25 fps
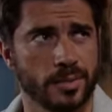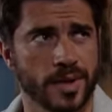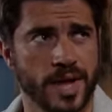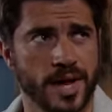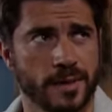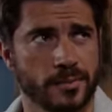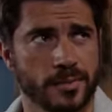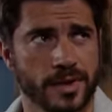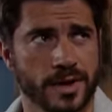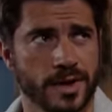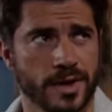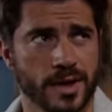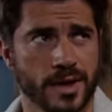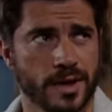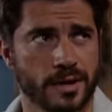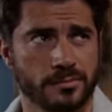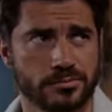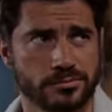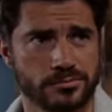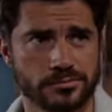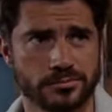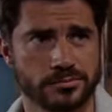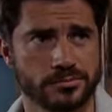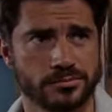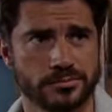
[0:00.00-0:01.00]
Blackmail?
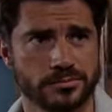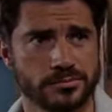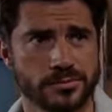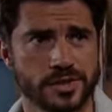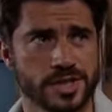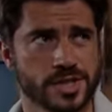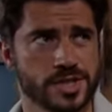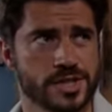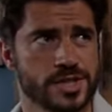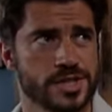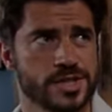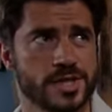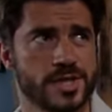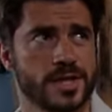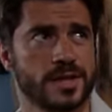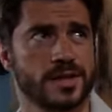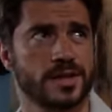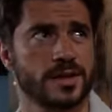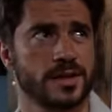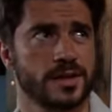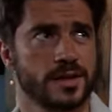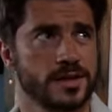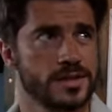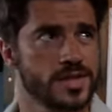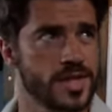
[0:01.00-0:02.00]
I'm just
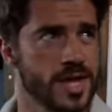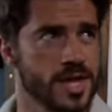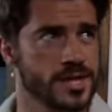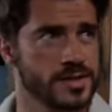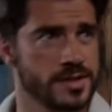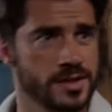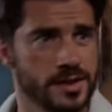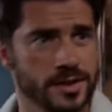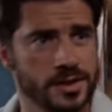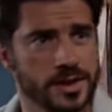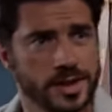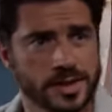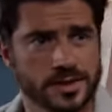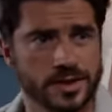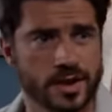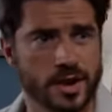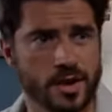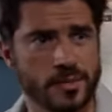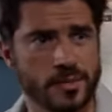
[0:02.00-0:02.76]
saying that Chesney needs